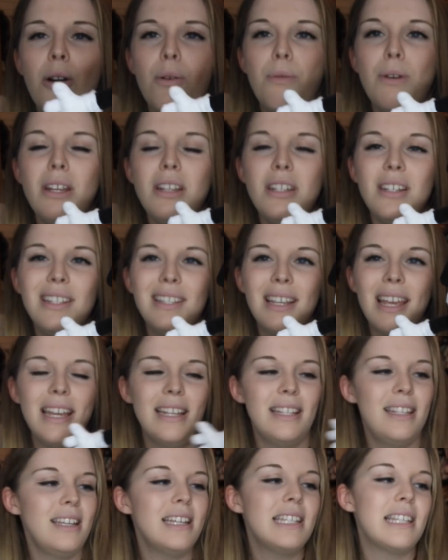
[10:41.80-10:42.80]
which I
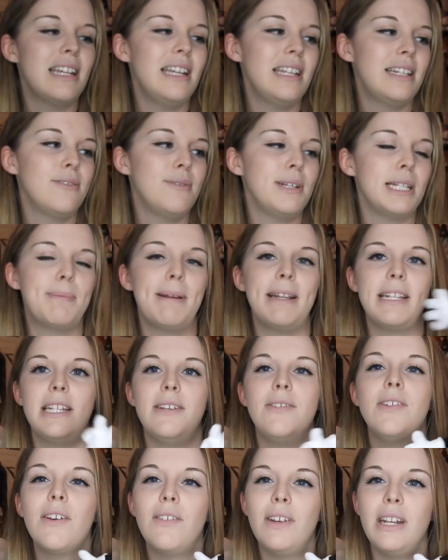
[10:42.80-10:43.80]
guess is a little
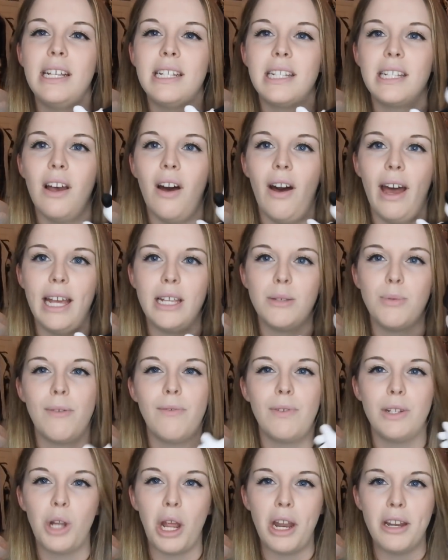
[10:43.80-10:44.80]
expensive given his size, when
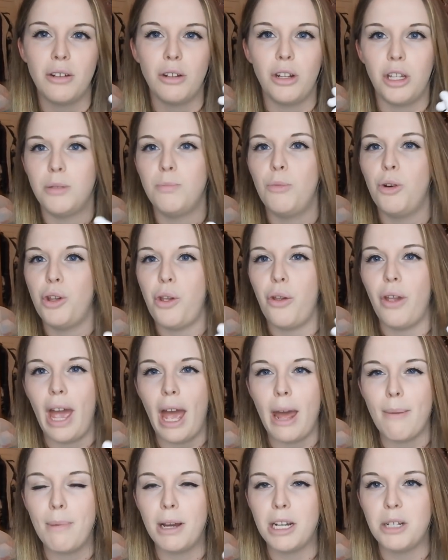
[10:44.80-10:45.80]
for $10 more you
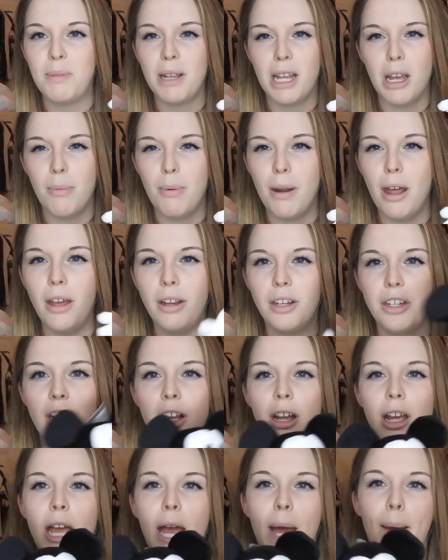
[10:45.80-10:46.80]
get a much bigger plush.
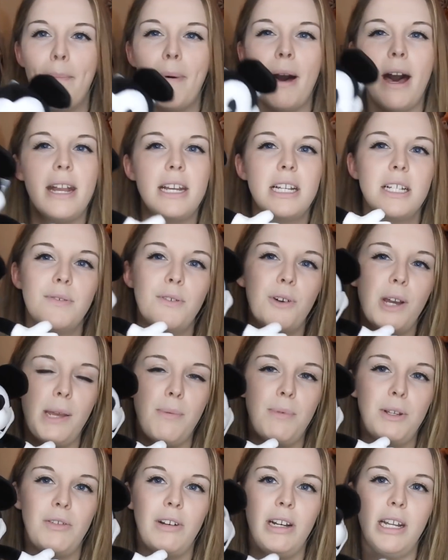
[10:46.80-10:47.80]
But I just thought
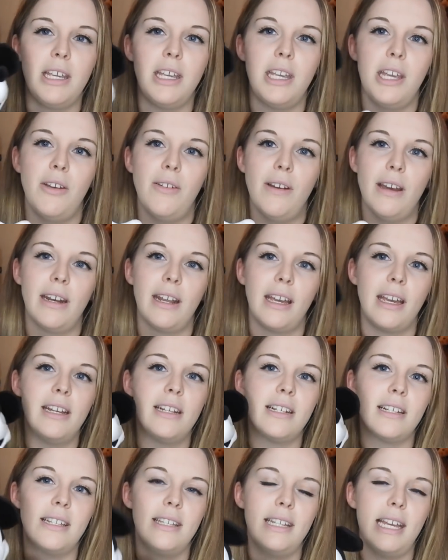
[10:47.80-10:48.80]
he was really cute, and I
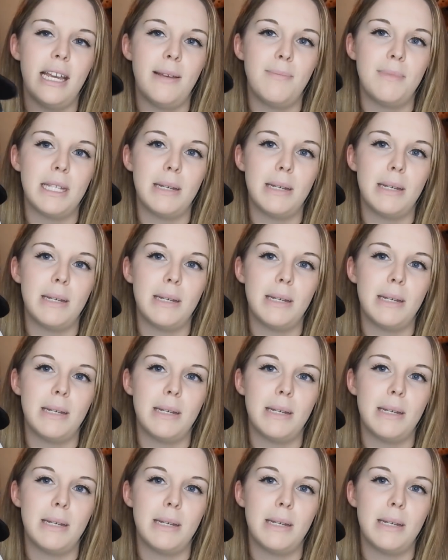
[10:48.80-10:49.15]
can just sit him